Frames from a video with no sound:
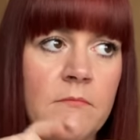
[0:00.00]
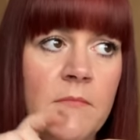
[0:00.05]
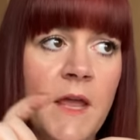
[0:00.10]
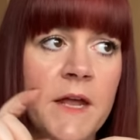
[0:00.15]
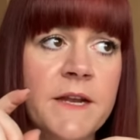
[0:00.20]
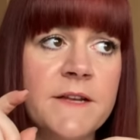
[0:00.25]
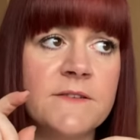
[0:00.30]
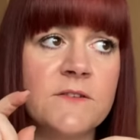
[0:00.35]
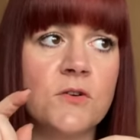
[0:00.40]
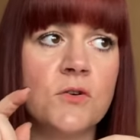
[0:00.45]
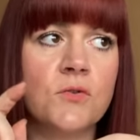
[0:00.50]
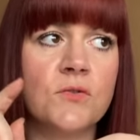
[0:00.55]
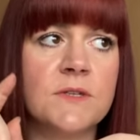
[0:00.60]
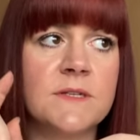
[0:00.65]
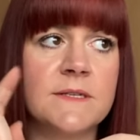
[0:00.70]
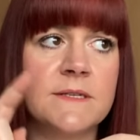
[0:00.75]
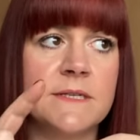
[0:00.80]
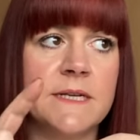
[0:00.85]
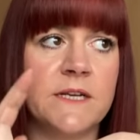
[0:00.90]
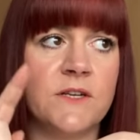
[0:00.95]
And it's called
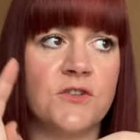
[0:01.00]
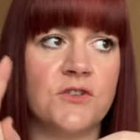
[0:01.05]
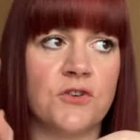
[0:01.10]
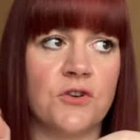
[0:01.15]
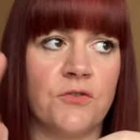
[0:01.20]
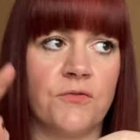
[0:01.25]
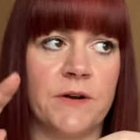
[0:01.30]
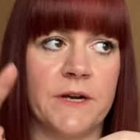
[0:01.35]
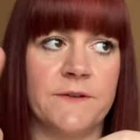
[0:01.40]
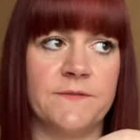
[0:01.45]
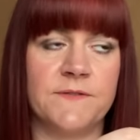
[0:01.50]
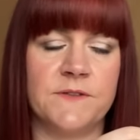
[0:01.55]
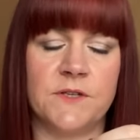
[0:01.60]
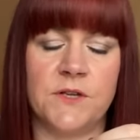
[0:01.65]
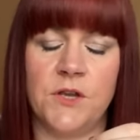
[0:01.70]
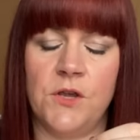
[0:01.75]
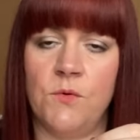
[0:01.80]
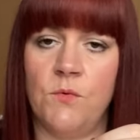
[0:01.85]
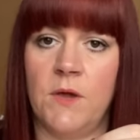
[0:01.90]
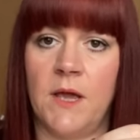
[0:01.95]
Stitch Crafts
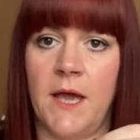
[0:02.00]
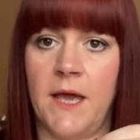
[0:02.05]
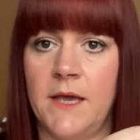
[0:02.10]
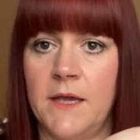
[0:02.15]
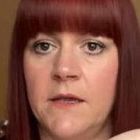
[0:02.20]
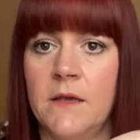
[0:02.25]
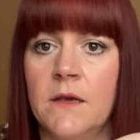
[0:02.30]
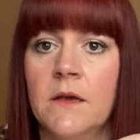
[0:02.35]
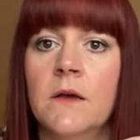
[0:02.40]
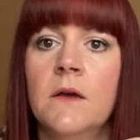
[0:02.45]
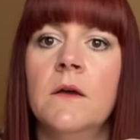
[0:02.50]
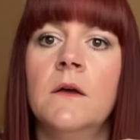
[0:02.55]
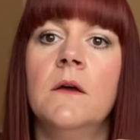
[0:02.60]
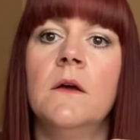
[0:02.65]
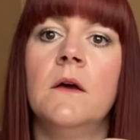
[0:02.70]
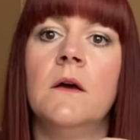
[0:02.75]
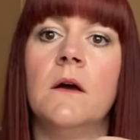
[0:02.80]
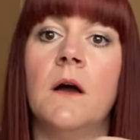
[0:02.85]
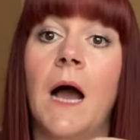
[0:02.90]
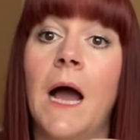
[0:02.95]
UK.
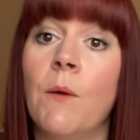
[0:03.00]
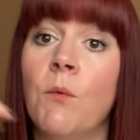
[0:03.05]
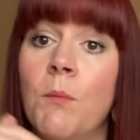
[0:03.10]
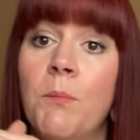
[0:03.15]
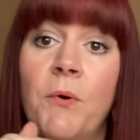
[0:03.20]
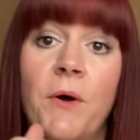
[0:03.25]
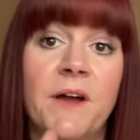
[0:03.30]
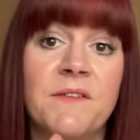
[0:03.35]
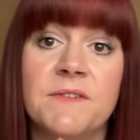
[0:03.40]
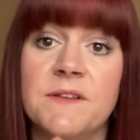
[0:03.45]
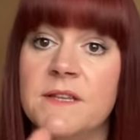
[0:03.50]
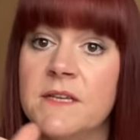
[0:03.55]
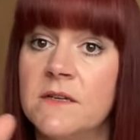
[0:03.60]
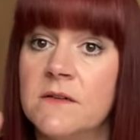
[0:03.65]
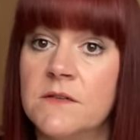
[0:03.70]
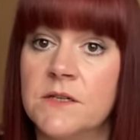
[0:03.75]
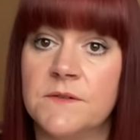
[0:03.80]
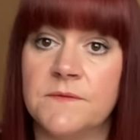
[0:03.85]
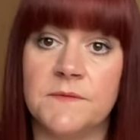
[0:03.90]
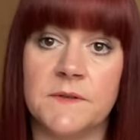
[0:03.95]
I will put everything,
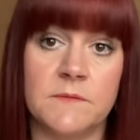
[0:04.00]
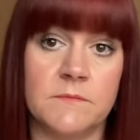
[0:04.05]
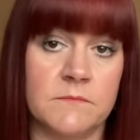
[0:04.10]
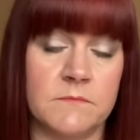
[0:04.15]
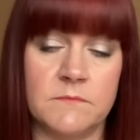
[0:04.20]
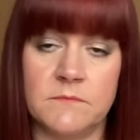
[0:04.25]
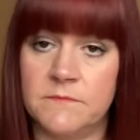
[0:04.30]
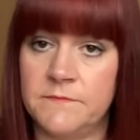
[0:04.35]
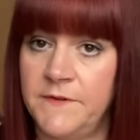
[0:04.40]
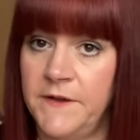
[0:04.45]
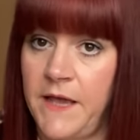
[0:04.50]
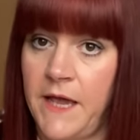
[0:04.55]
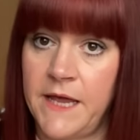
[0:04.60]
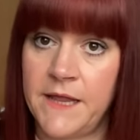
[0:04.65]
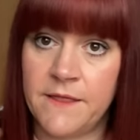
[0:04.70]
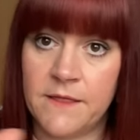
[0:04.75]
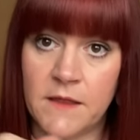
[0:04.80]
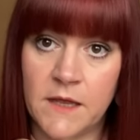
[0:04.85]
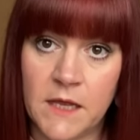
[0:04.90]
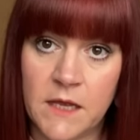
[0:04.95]
don't forget,
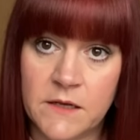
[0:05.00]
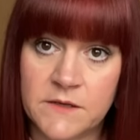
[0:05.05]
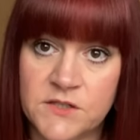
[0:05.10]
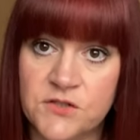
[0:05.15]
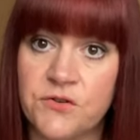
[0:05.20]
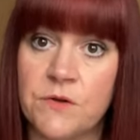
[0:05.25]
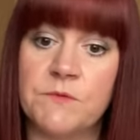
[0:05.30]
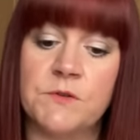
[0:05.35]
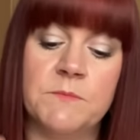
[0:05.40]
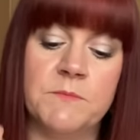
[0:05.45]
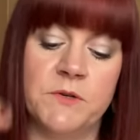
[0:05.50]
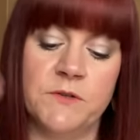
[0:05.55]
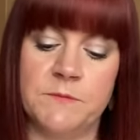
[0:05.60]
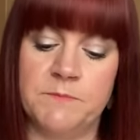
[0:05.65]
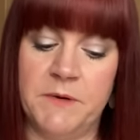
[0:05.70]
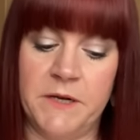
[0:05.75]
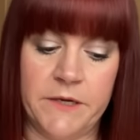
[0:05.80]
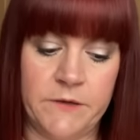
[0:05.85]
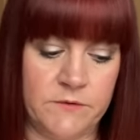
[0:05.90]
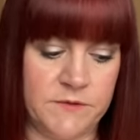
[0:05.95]
in the description box
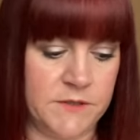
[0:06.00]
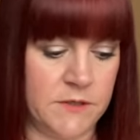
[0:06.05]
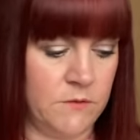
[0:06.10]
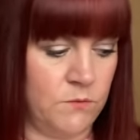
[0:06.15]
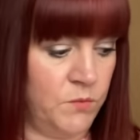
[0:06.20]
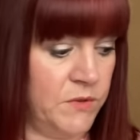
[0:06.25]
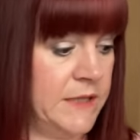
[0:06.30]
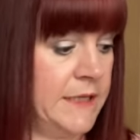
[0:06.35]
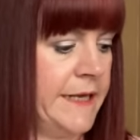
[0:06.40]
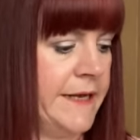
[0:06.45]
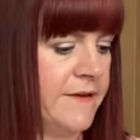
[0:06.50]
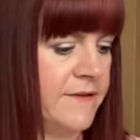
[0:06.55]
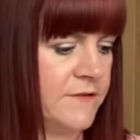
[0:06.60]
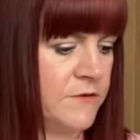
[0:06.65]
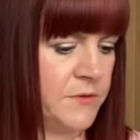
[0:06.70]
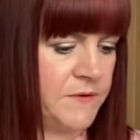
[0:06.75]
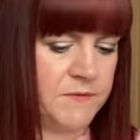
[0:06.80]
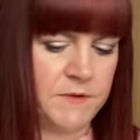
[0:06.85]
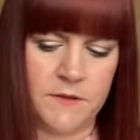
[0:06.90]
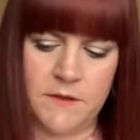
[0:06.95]
below. So with links to
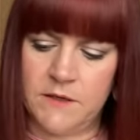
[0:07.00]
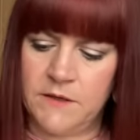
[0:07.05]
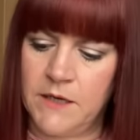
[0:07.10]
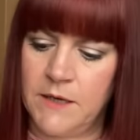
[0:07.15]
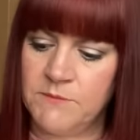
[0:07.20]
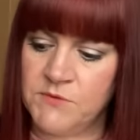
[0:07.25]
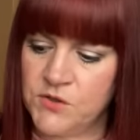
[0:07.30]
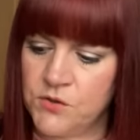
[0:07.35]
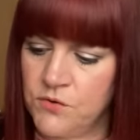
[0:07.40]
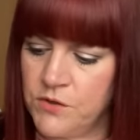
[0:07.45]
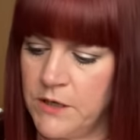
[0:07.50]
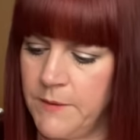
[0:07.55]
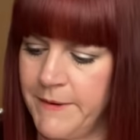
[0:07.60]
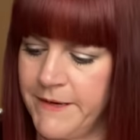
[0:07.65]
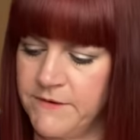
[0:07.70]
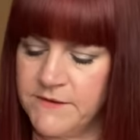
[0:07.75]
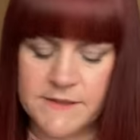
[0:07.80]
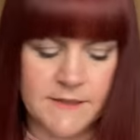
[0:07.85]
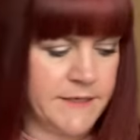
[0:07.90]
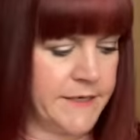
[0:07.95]
everything that I'm talking
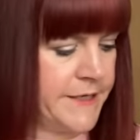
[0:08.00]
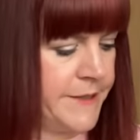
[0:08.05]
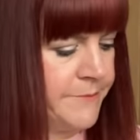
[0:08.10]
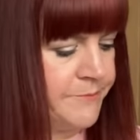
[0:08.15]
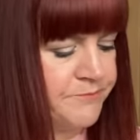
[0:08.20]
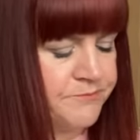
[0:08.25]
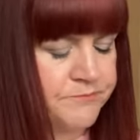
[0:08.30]
about today.